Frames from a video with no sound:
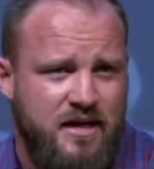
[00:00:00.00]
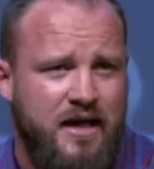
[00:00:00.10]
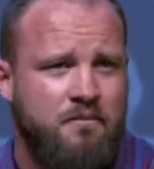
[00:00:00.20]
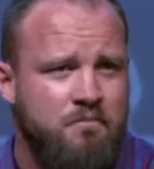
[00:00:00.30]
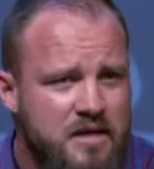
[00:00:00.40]

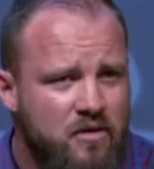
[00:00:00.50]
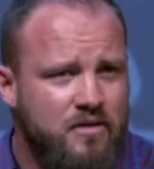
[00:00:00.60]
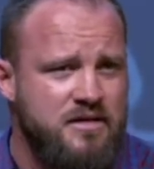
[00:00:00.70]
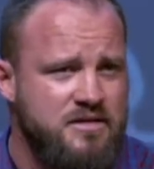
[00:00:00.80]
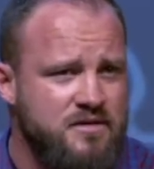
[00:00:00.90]
and
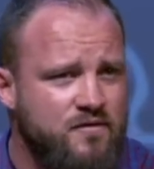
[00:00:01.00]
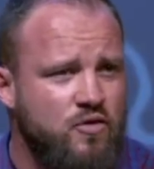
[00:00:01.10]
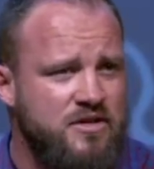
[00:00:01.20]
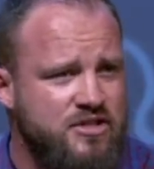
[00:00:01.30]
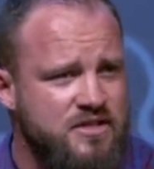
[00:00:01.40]
millions of
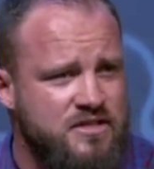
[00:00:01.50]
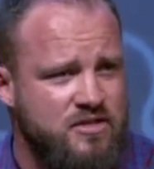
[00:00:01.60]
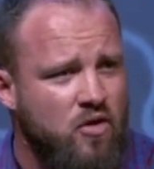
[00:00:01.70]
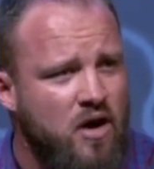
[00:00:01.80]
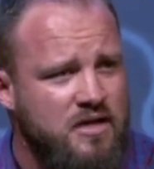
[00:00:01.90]
Christians
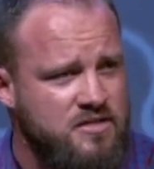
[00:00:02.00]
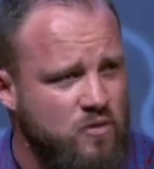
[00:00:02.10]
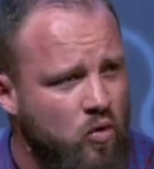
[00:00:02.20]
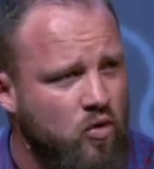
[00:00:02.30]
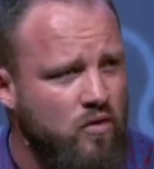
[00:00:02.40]
across the
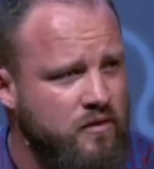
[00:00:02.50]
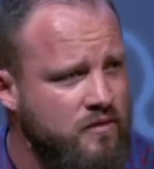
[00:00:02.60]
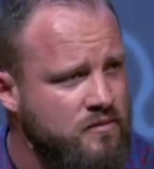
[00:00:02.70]
world